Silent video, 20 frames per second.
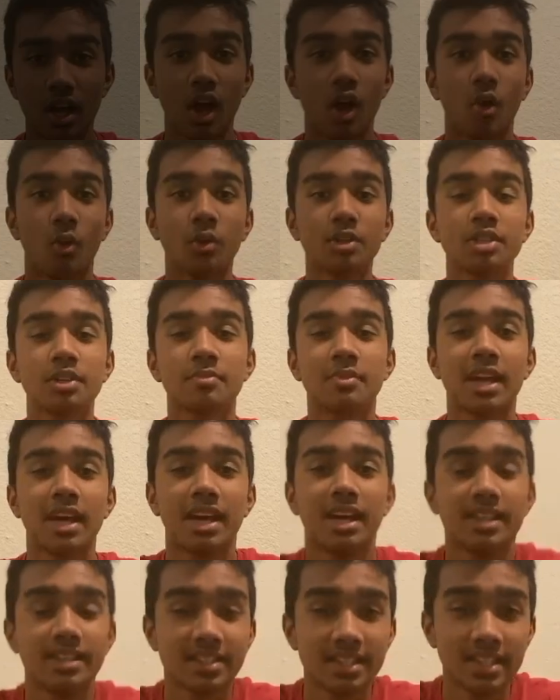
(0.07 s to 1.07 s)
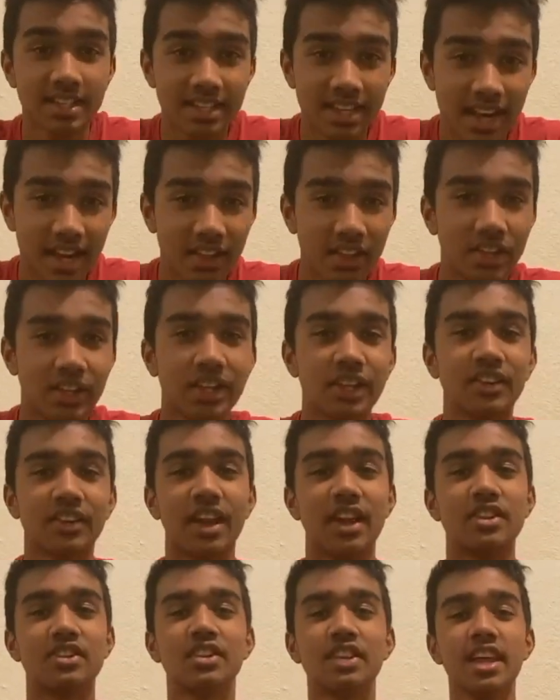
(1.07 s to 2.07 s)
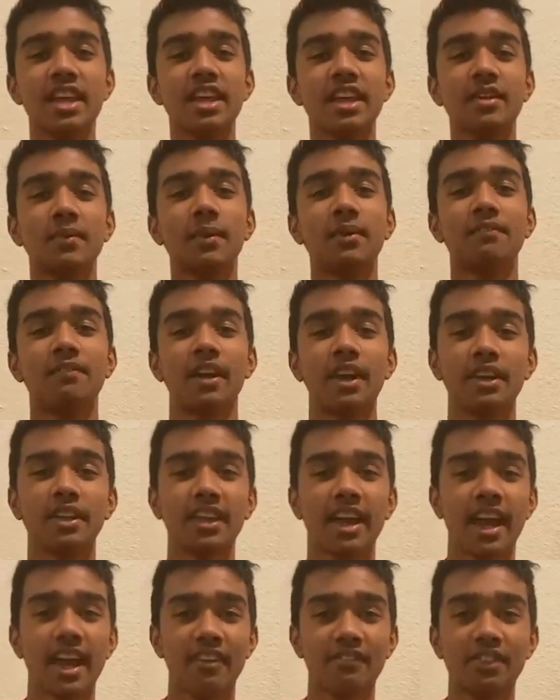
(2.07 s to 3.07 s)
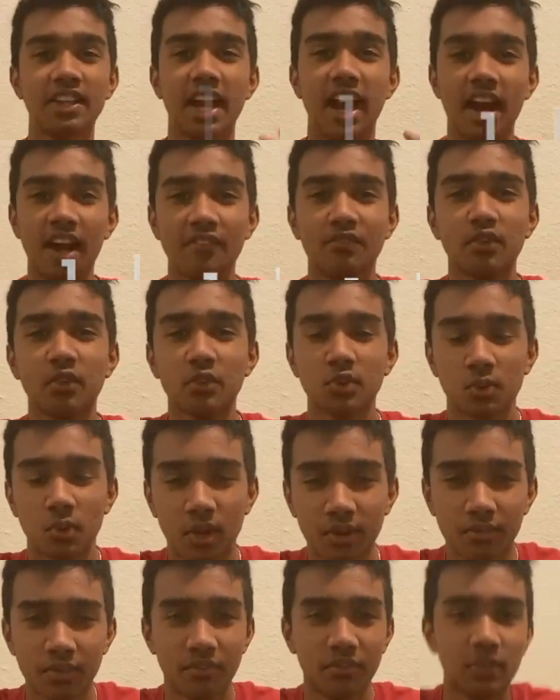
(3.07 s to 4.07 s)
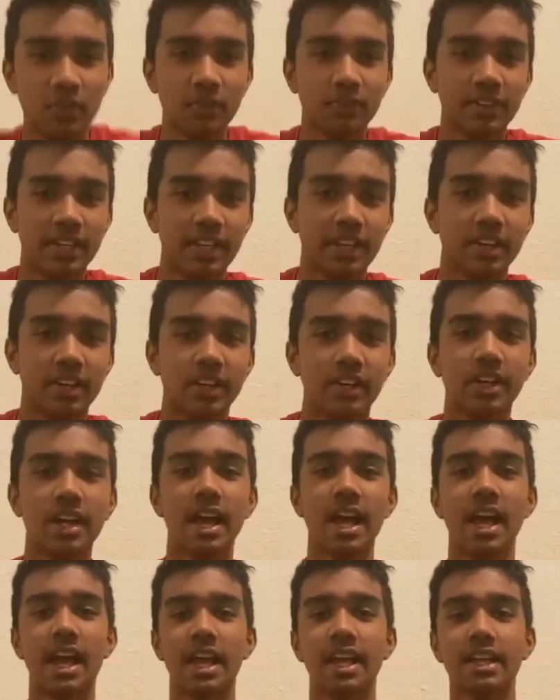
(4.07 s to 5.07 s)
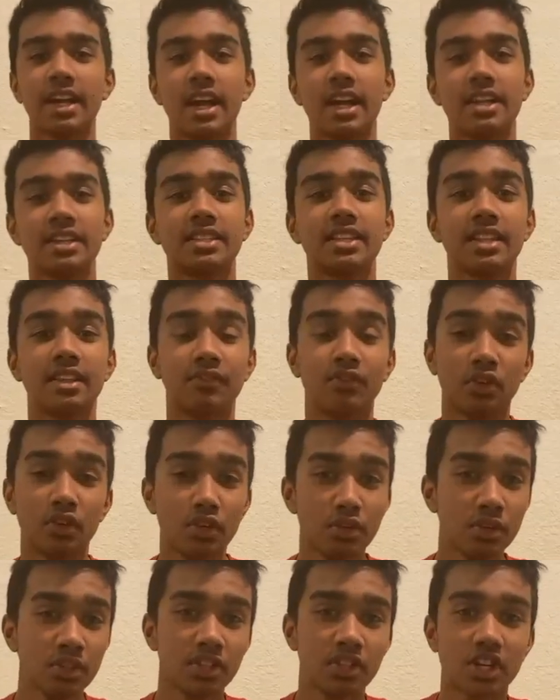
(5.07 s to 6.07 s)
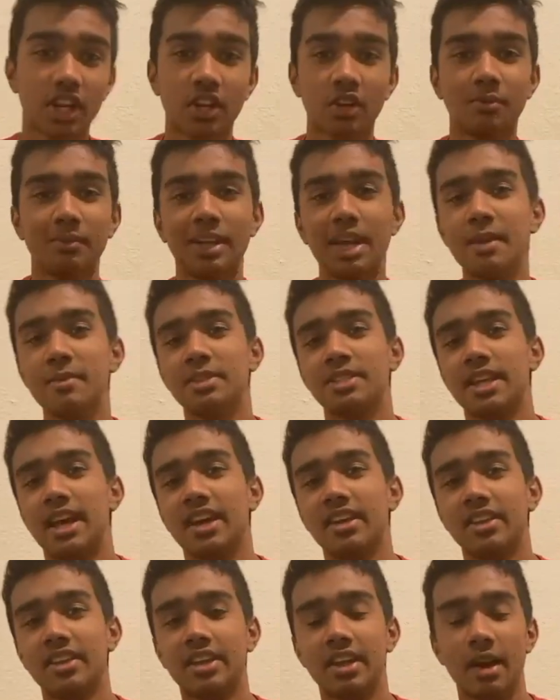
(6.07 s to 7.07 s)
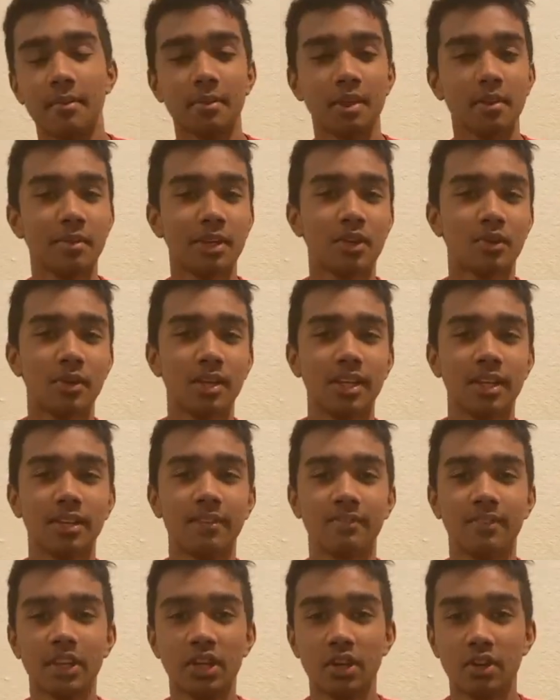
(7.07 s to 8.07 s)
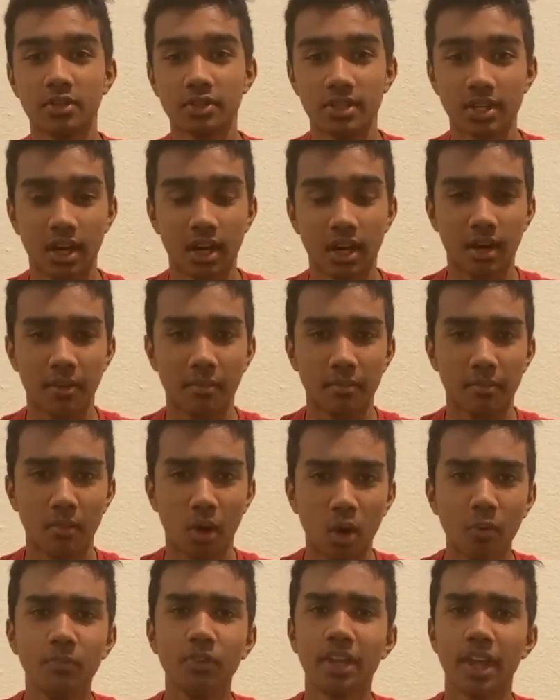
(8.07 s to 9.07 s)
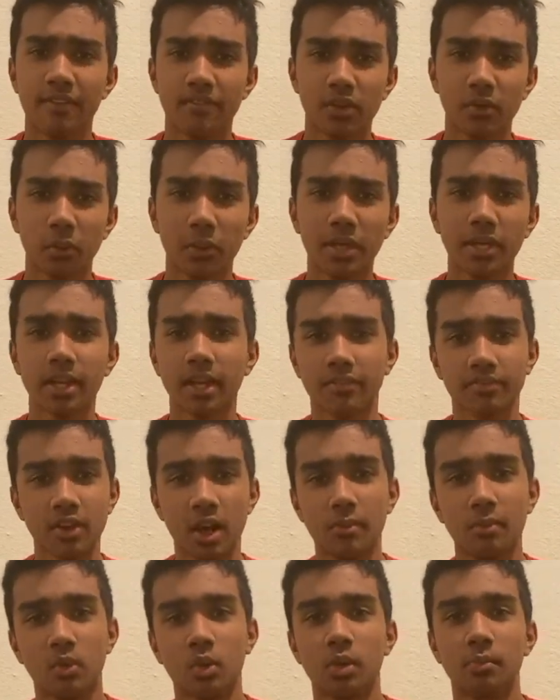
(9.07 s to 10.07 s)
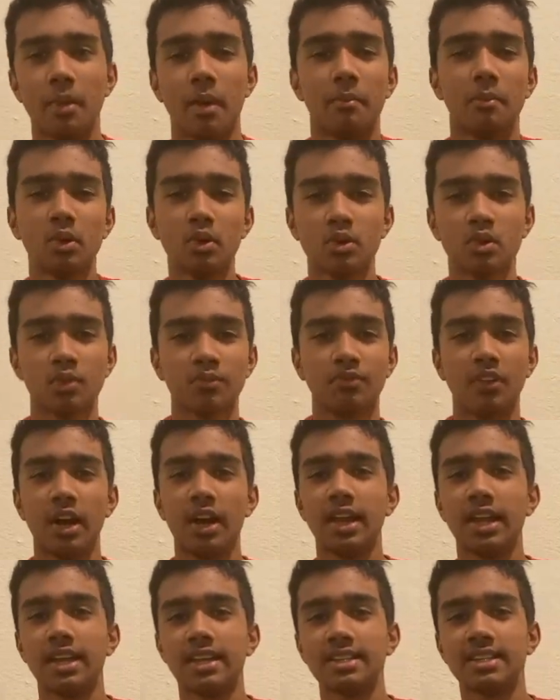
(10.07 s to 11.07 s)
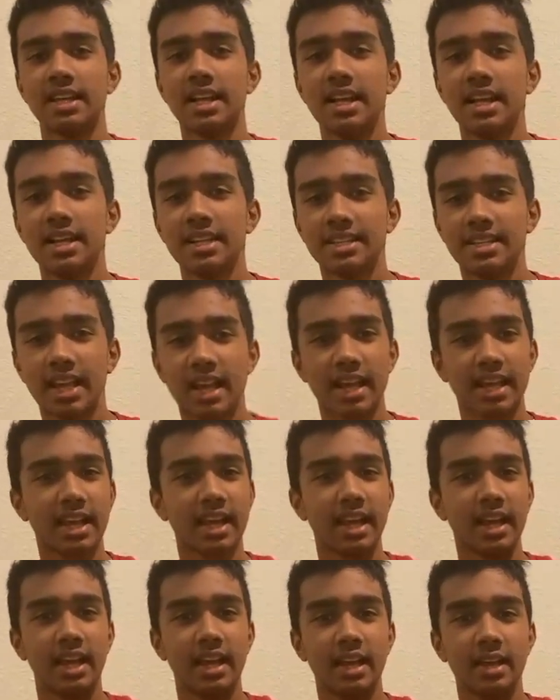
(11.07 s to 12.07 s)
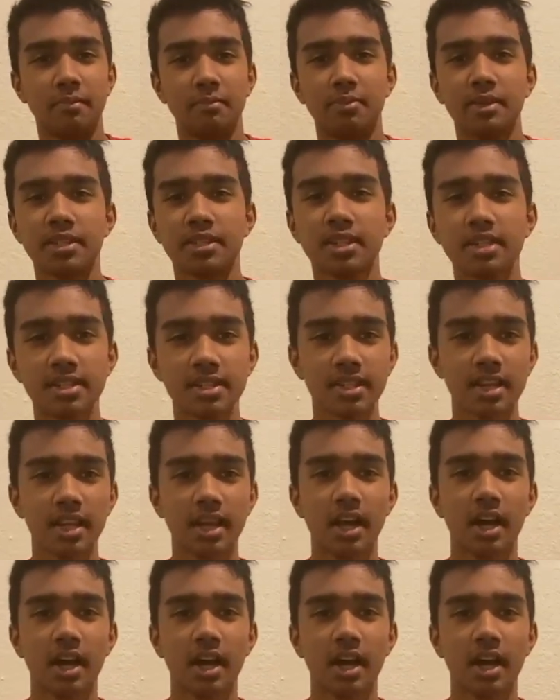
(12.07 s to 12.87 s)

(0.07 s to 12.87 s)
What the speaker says: What's up guys, it's Alan here, and today we finally have the iPhone 12 review video. Hey guys, if you're new to the channel, my name is Alan. I'm going to be creating videos hopefully every week, if not more, about personal finance, tech, and business.